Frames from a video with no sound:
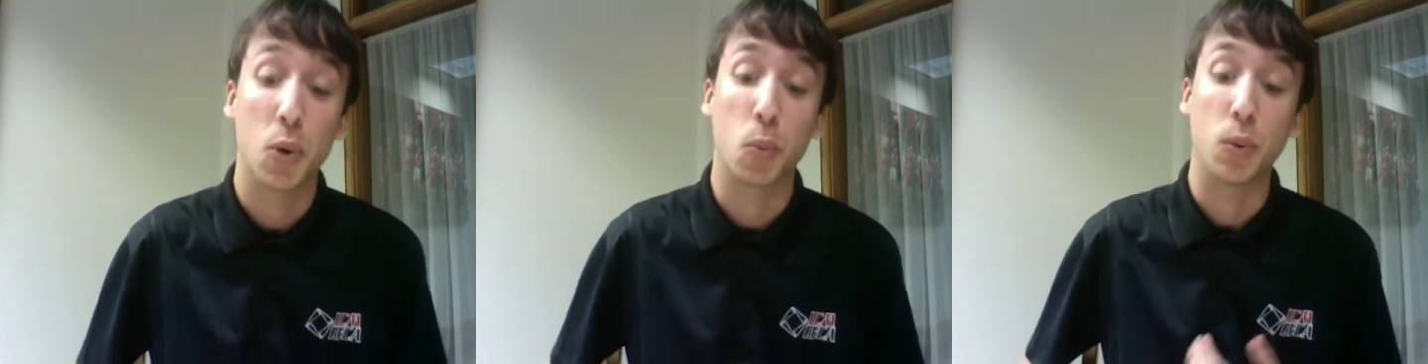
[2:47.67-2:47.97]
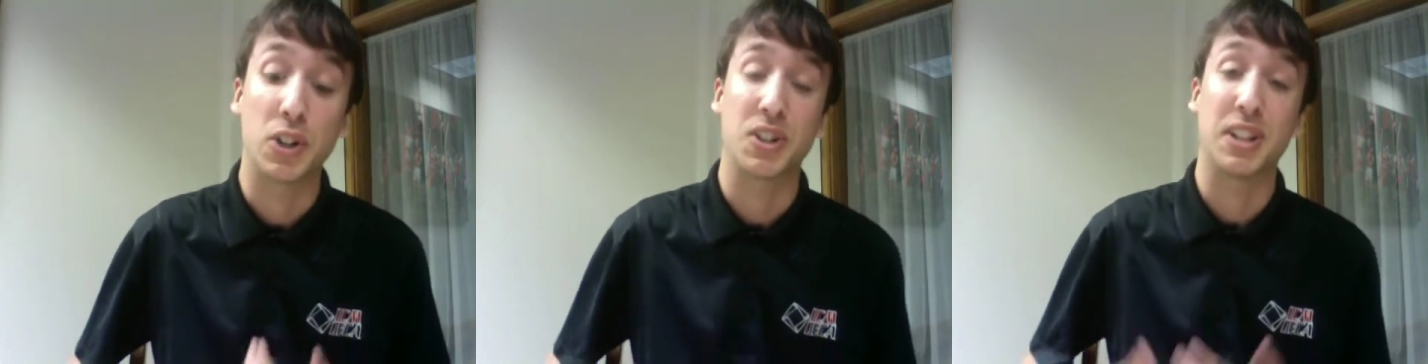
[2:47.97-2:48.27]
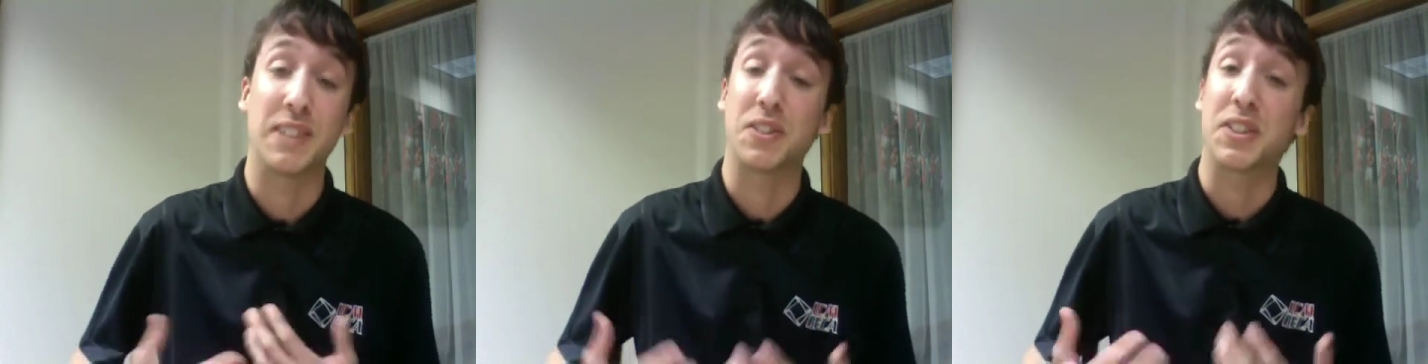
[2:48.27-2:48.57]
which
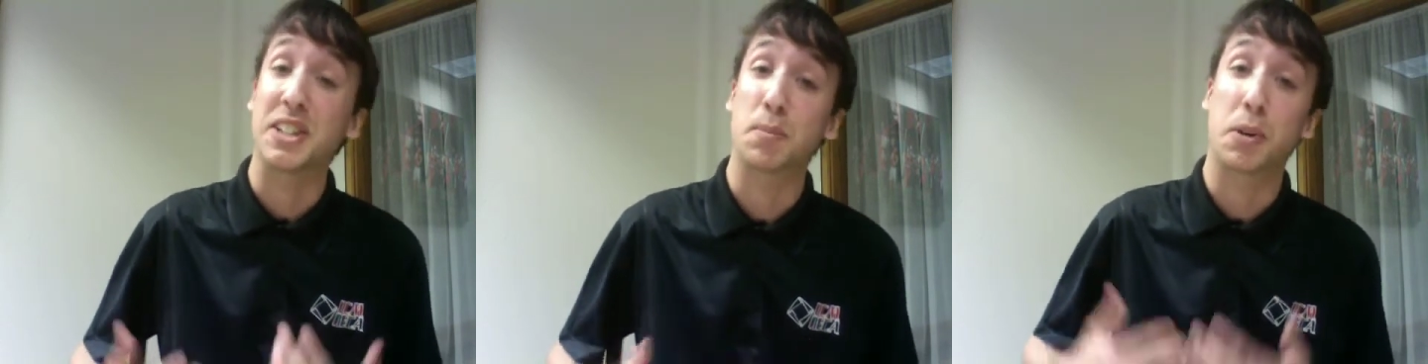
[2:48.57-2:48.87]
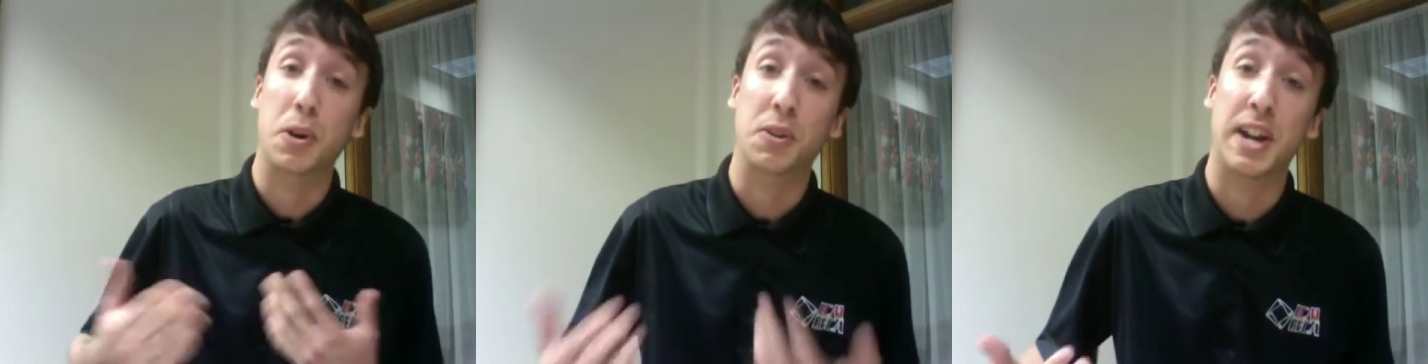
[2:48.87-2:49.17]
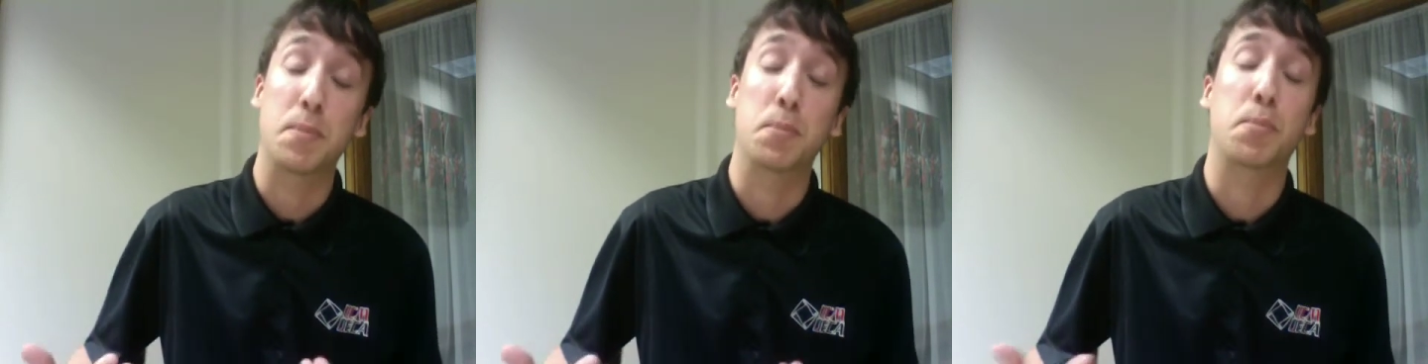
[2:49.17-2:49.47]
leaves this
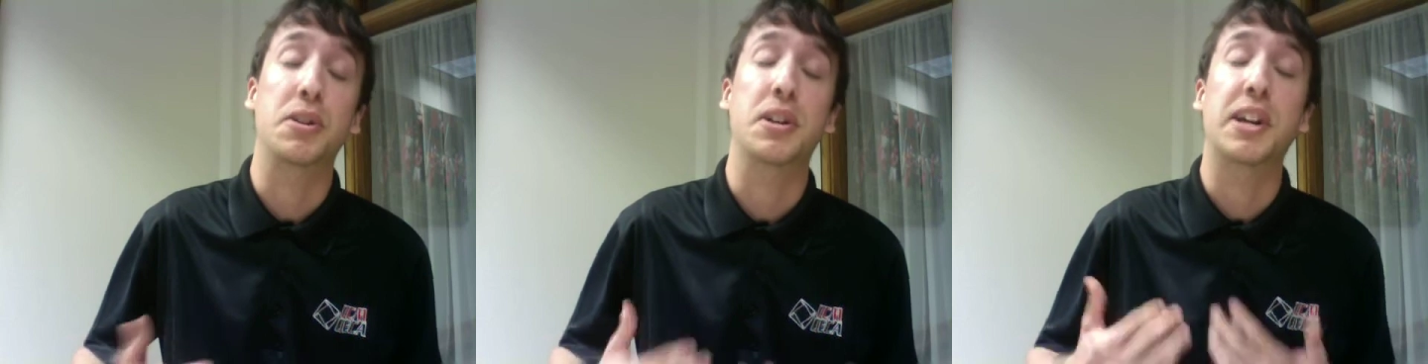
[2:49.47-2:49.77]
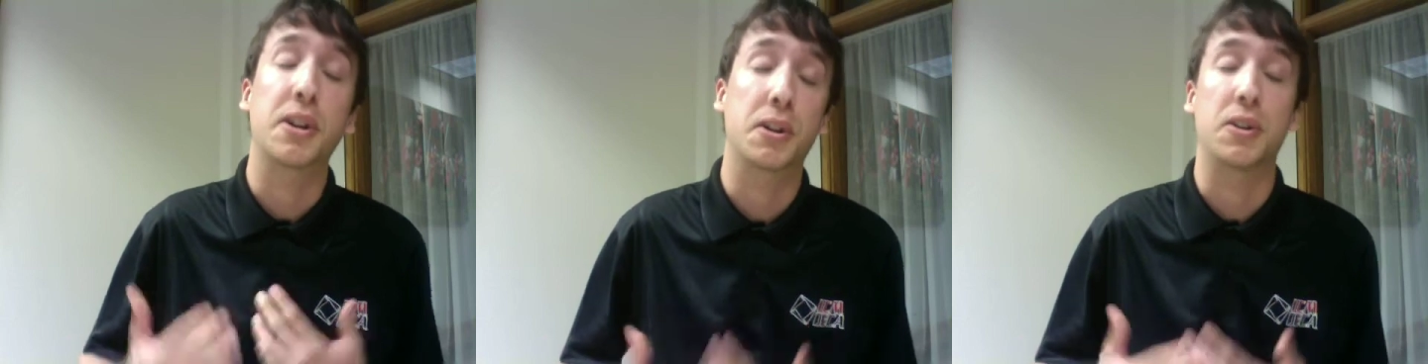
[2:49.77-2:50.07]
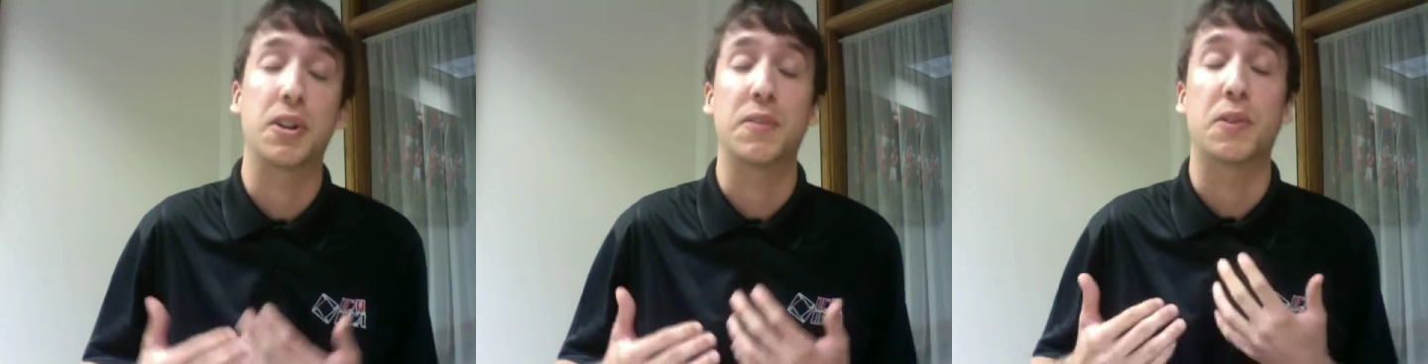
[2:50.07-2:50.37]
program
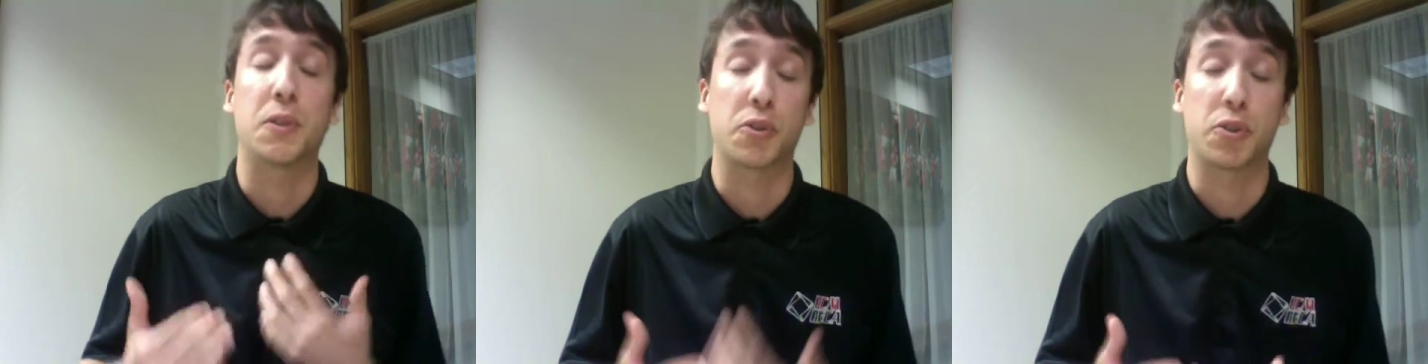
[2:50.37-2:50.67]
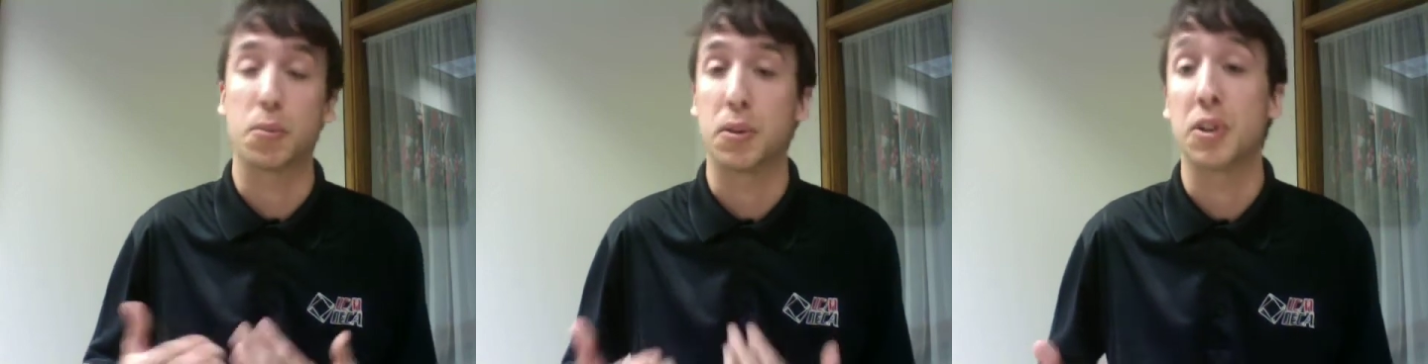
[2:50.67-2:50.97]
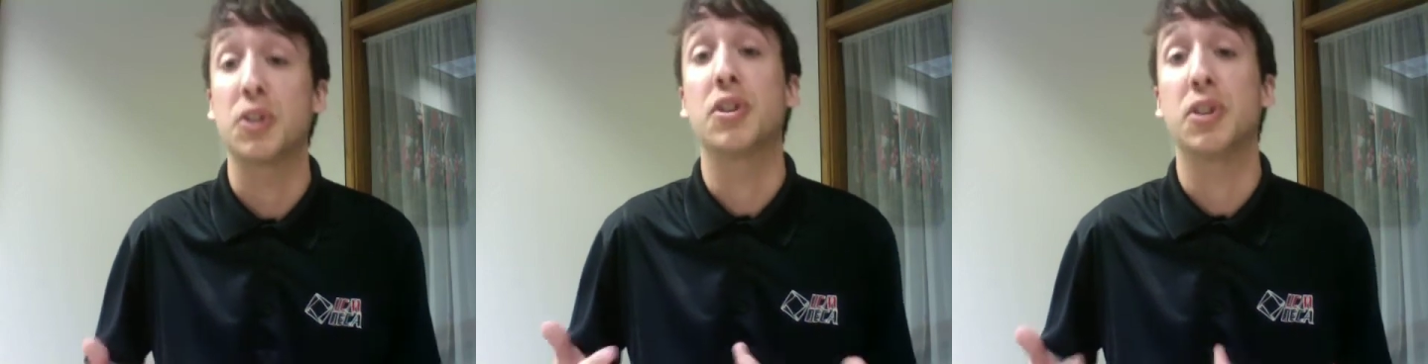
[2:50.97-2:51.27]
particularly vulnerable
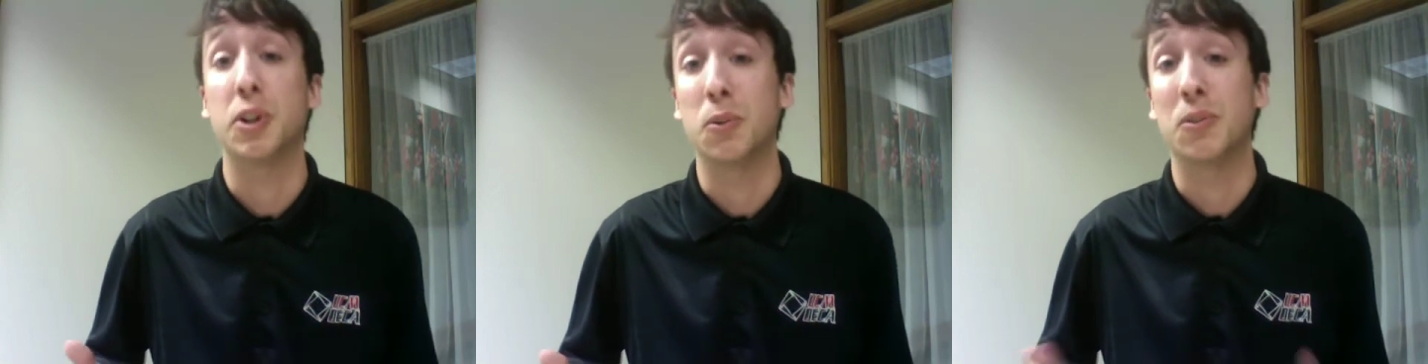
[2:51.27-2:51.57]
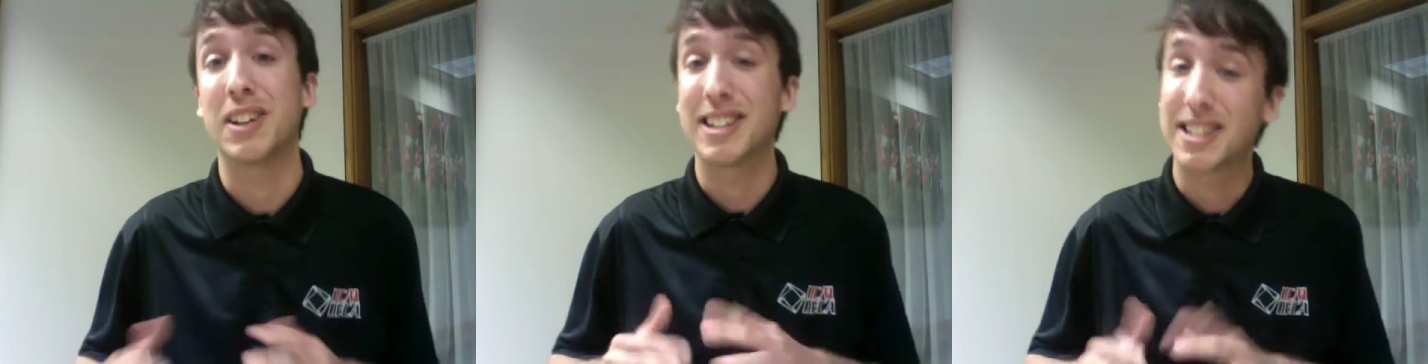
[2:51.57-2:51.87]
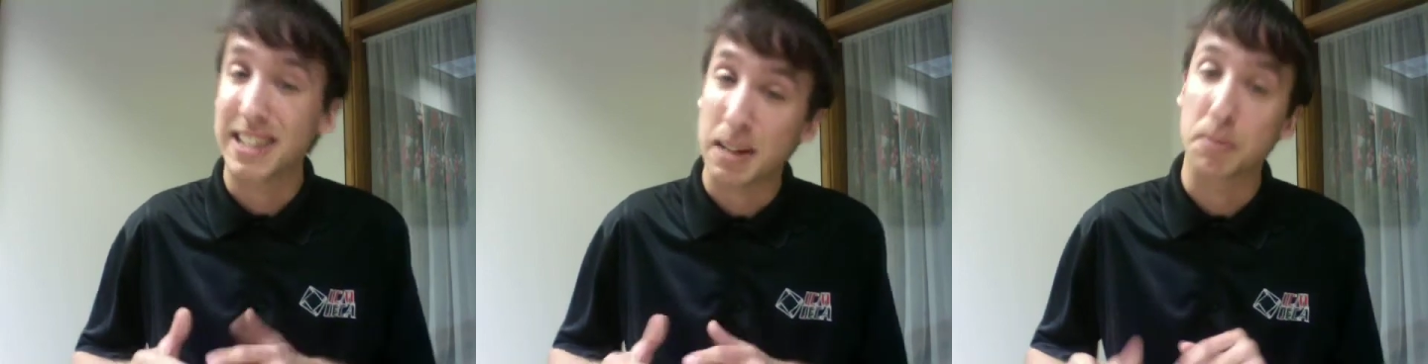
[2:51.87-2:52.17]
to
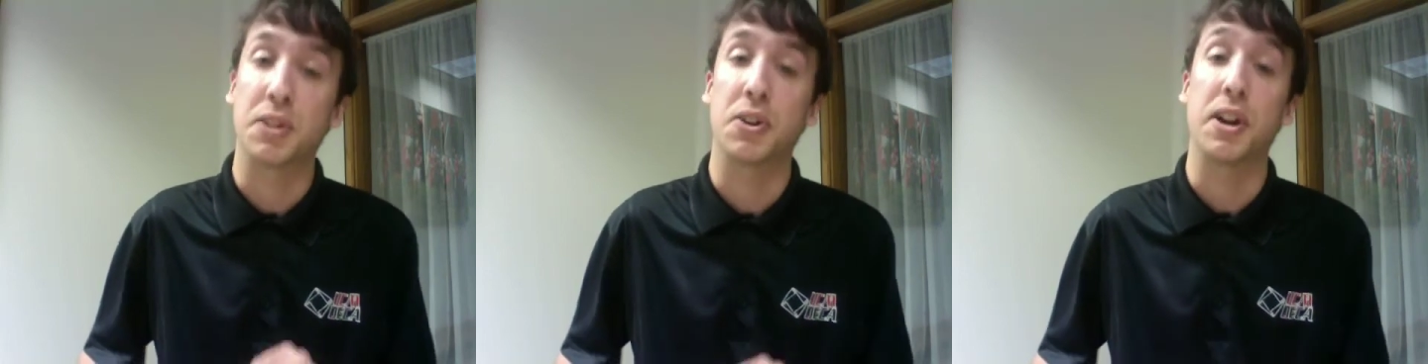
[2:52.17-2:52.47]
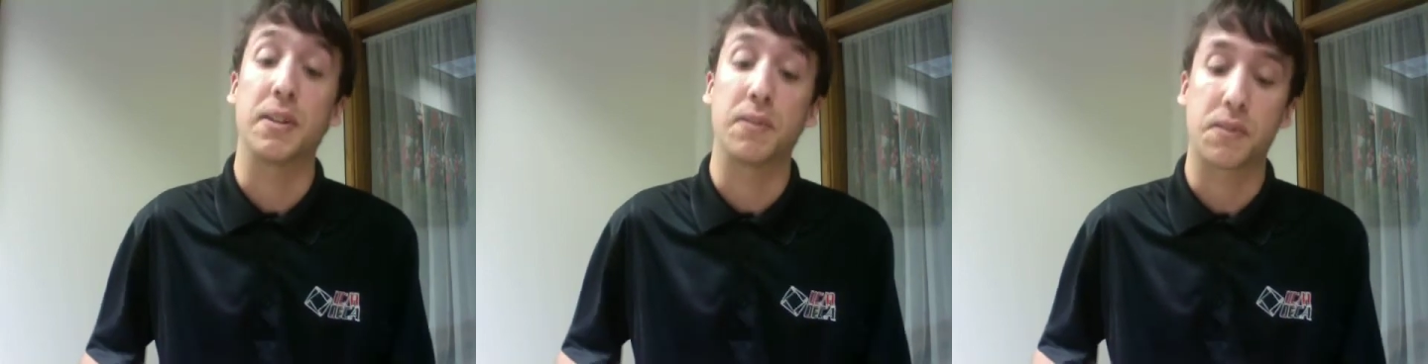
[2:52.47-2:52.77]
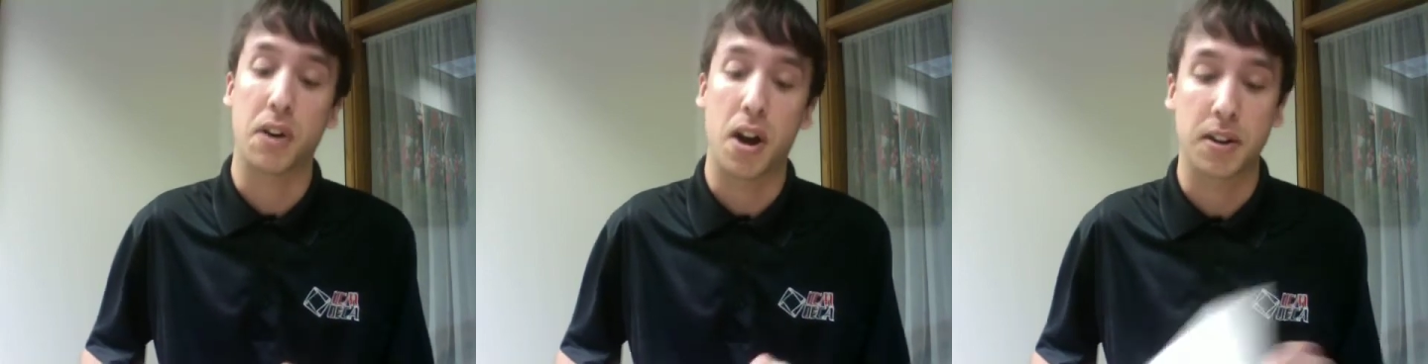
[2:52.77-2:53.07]
some degree of
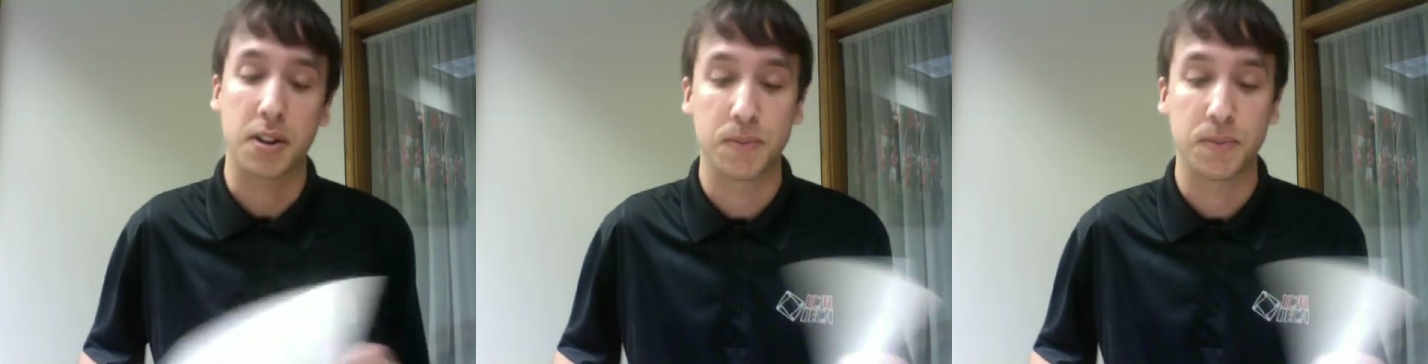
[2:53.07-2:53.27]
fraud.